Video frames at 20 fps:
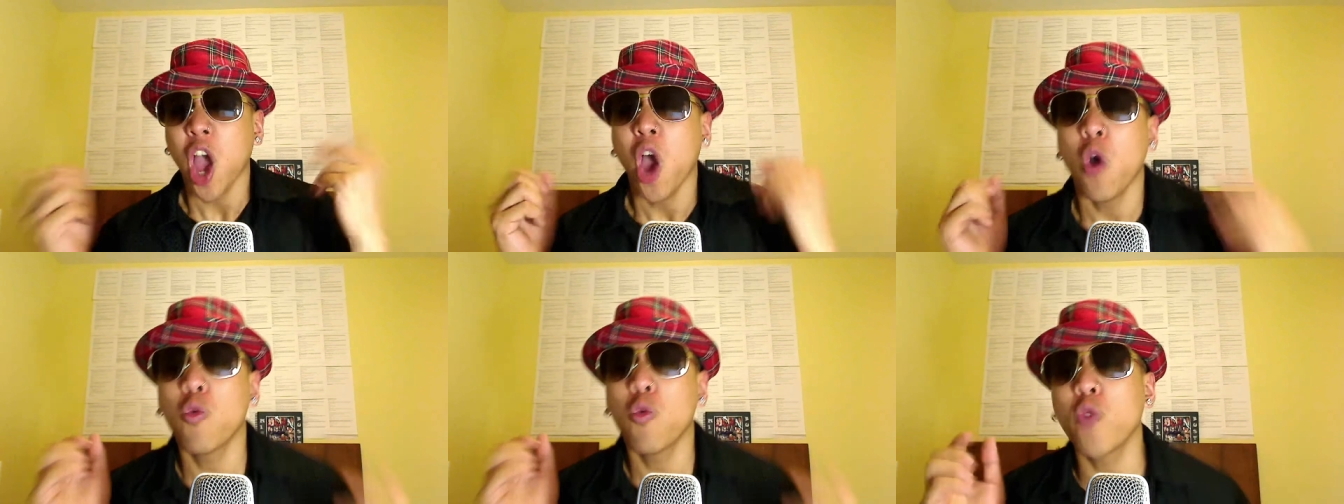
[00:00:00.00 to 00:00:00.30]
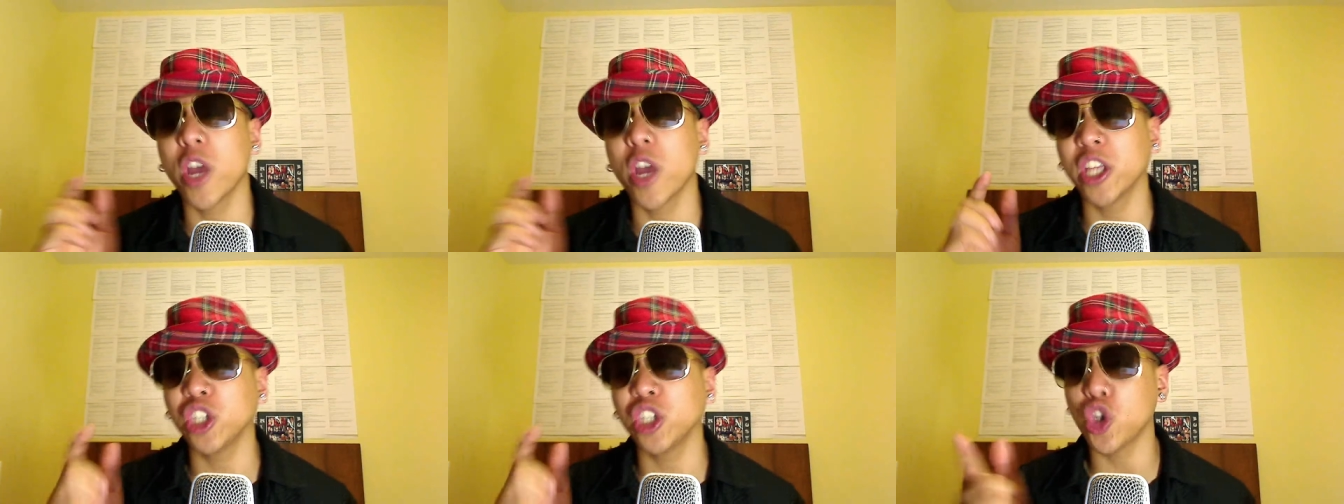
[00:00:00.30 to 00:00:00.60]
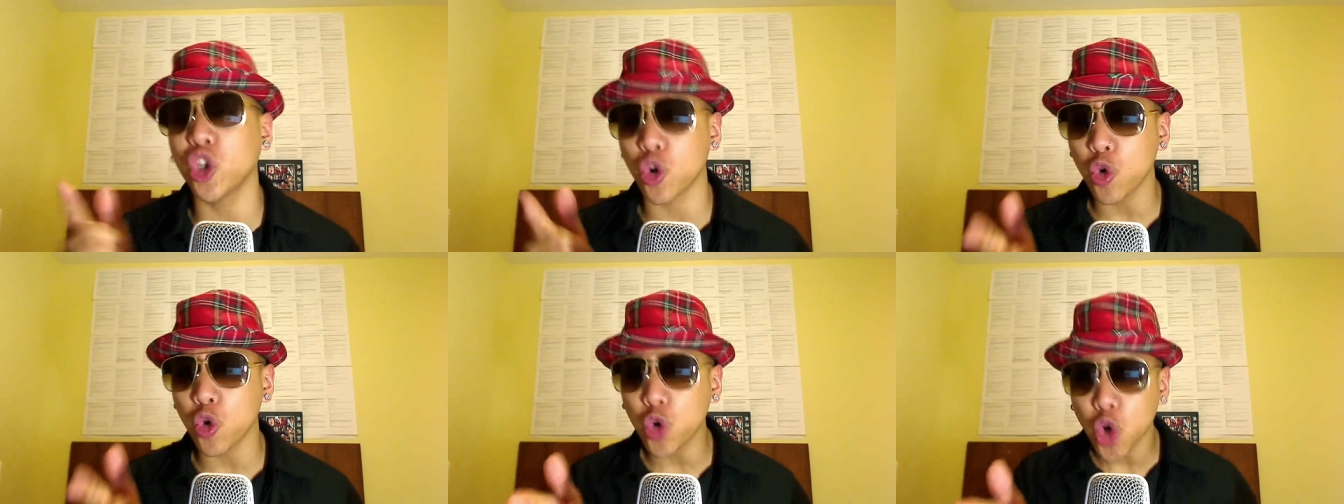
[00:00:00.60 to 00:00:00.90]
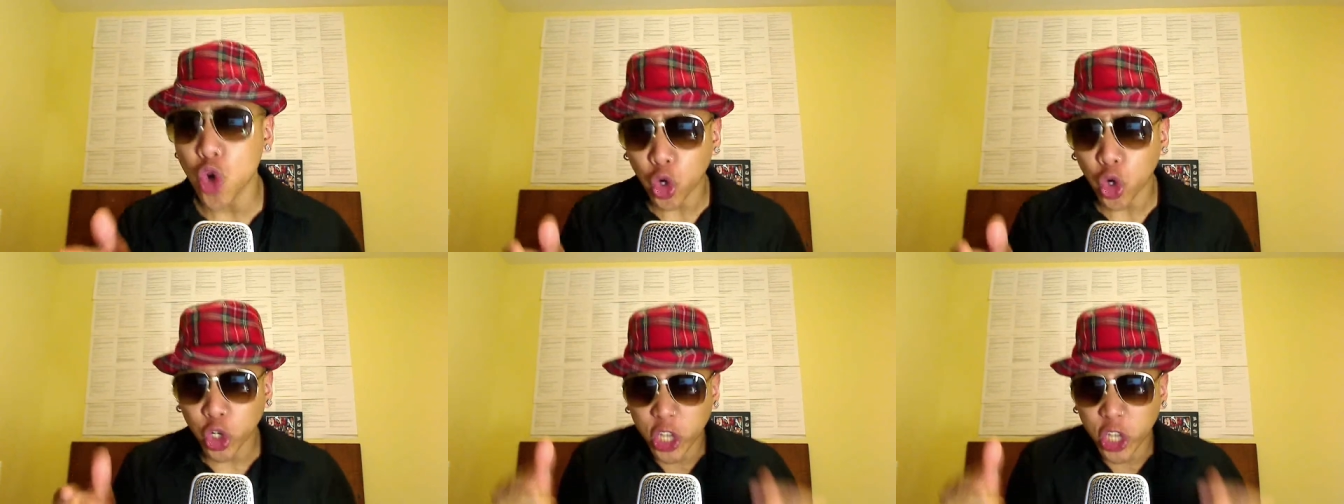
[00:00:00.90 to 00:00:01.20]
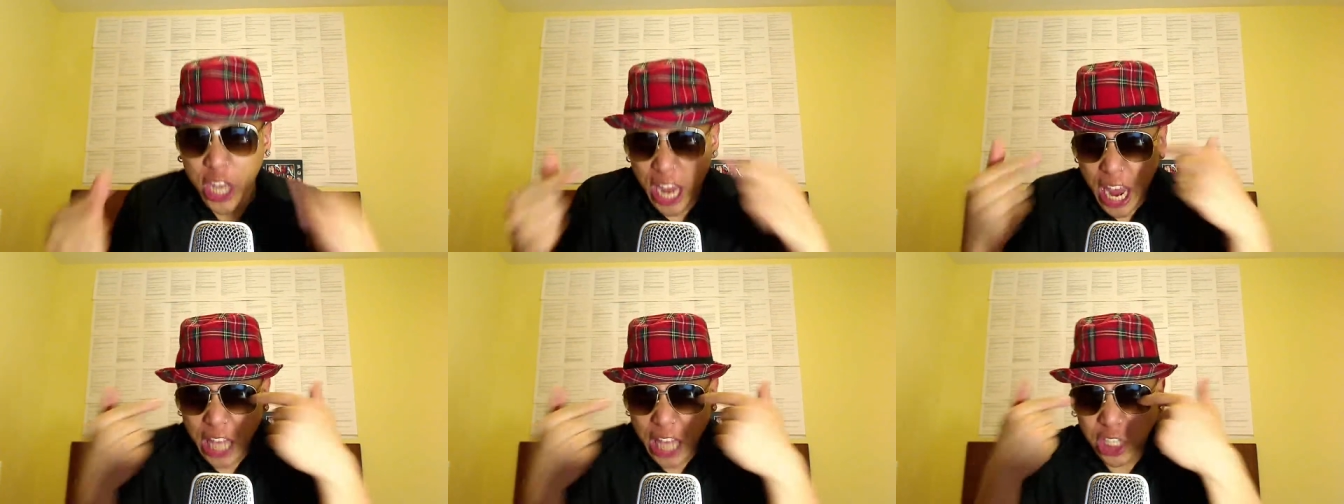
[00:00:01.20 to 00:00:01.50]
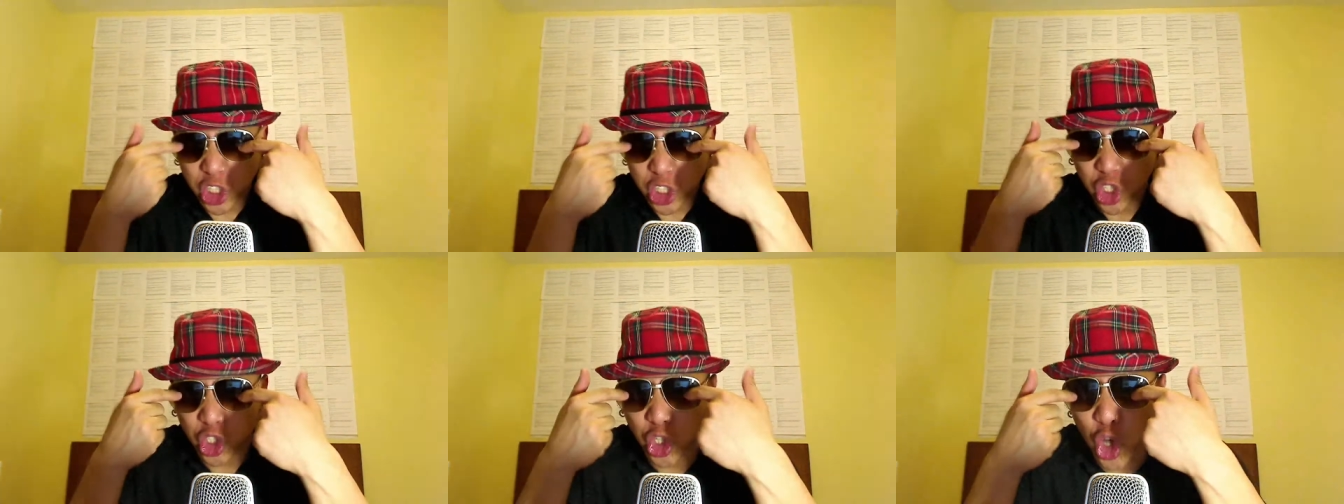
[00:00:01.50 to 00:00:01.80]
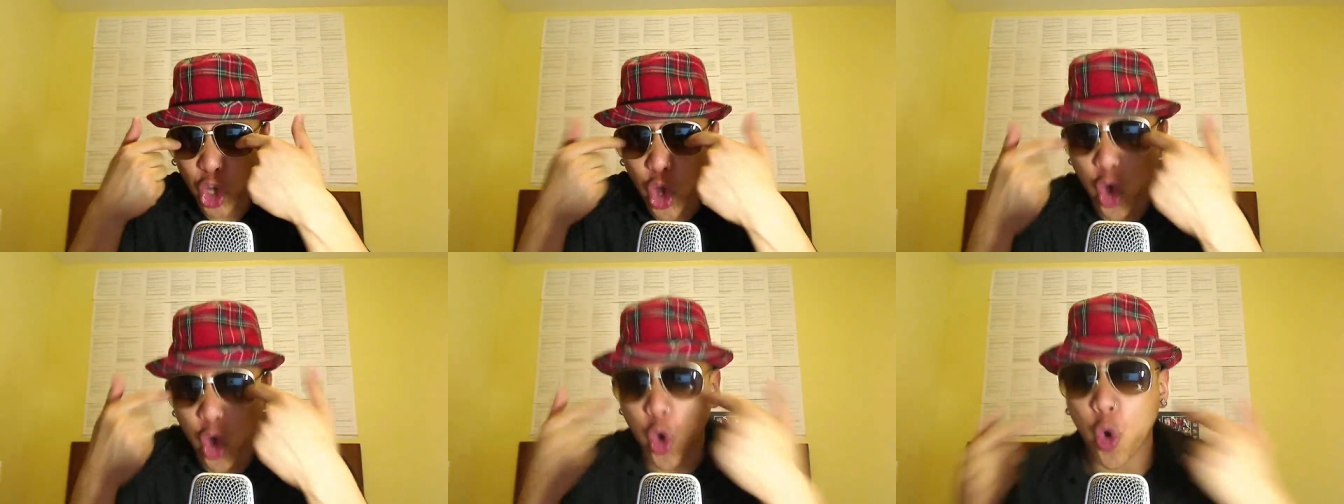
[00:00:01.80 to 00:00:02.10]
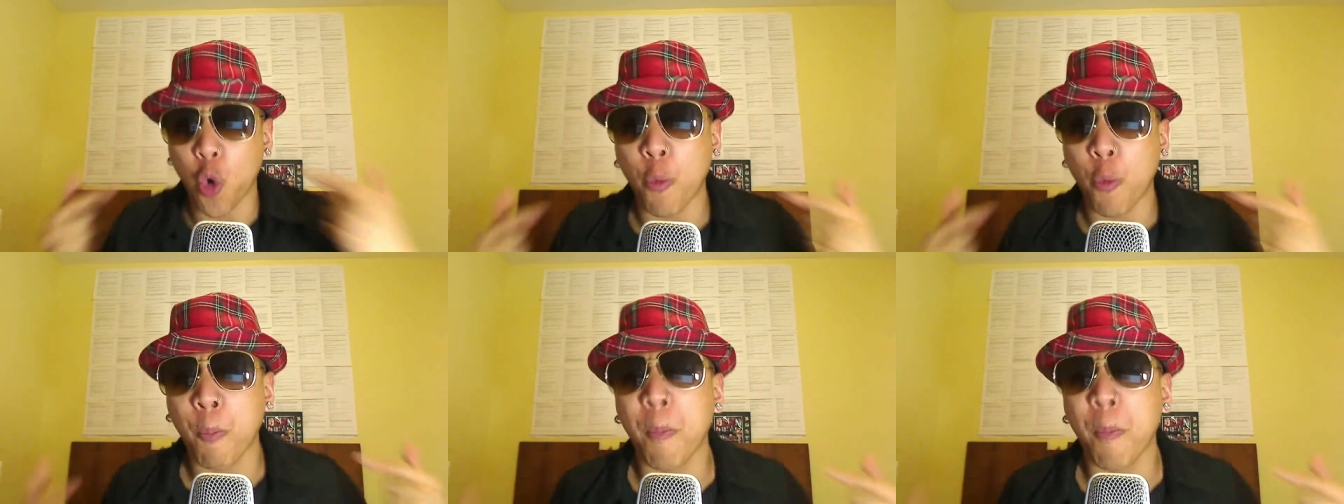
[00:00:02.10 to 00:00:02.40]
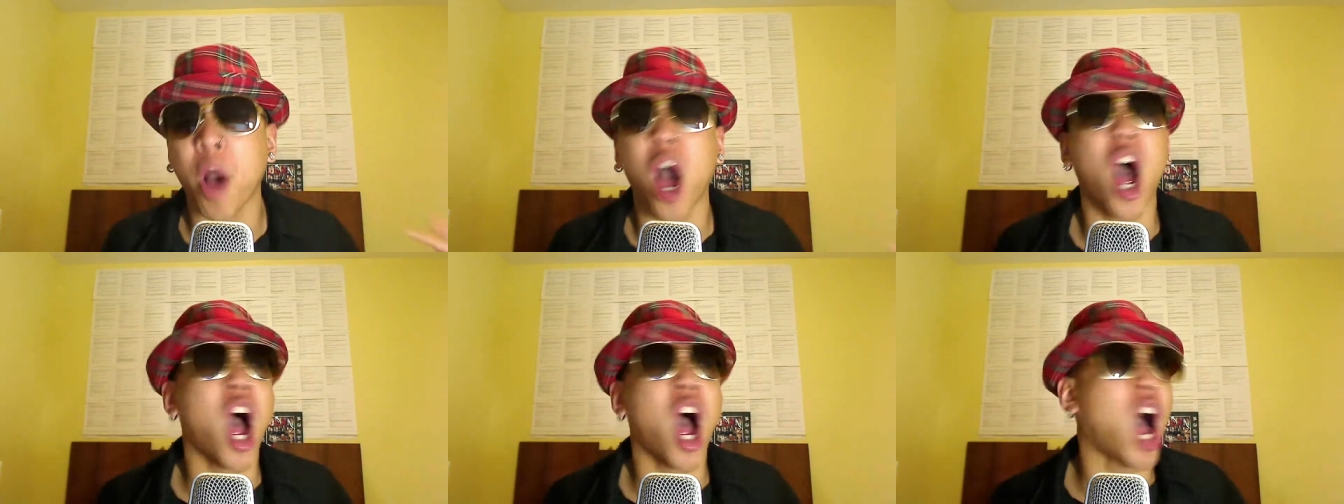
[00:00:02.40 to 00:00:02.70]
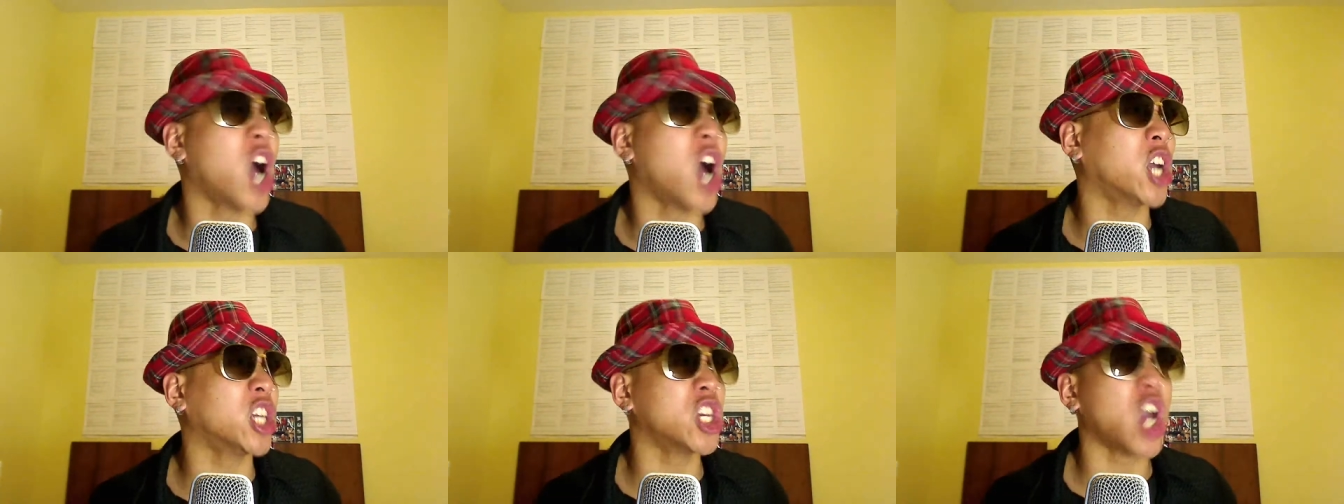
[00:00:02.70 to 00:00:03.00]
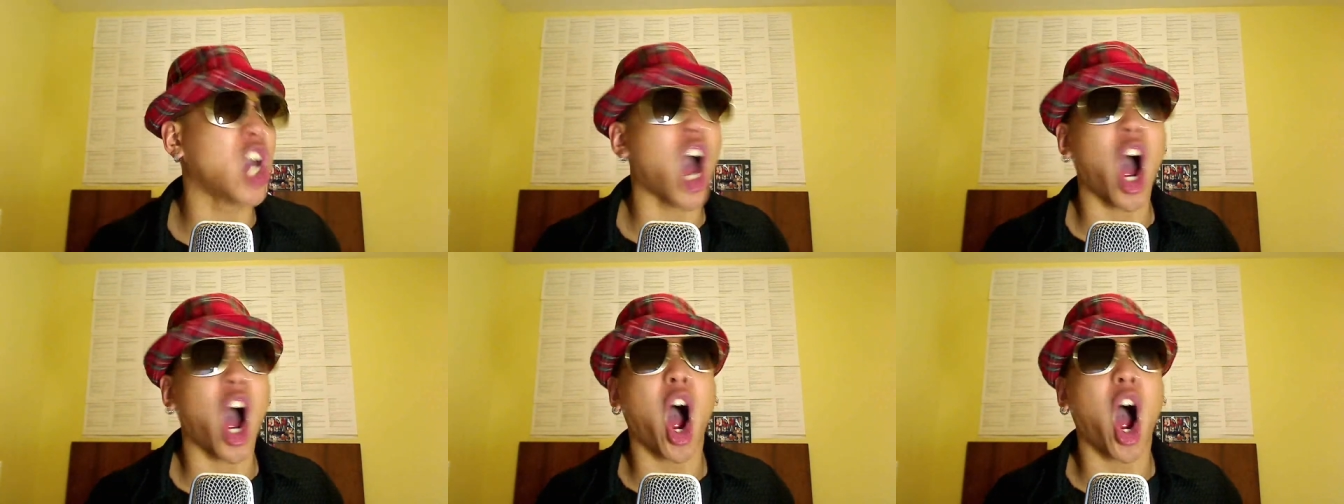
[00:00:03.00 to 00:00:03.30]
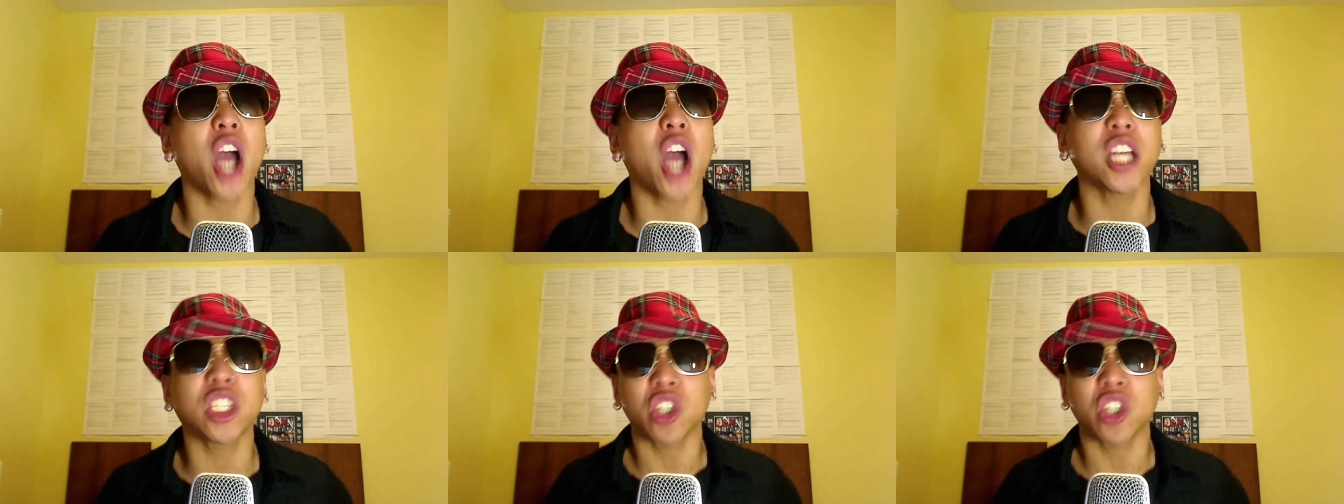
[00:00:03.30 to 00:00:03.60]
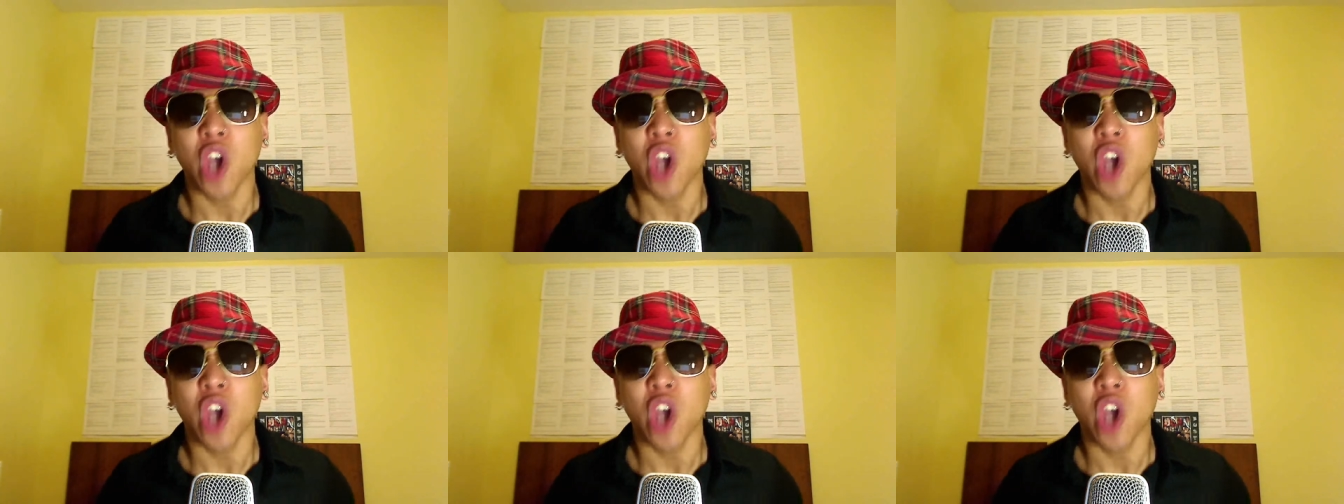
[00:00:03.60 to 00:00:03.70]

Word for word: when you look into my eyes.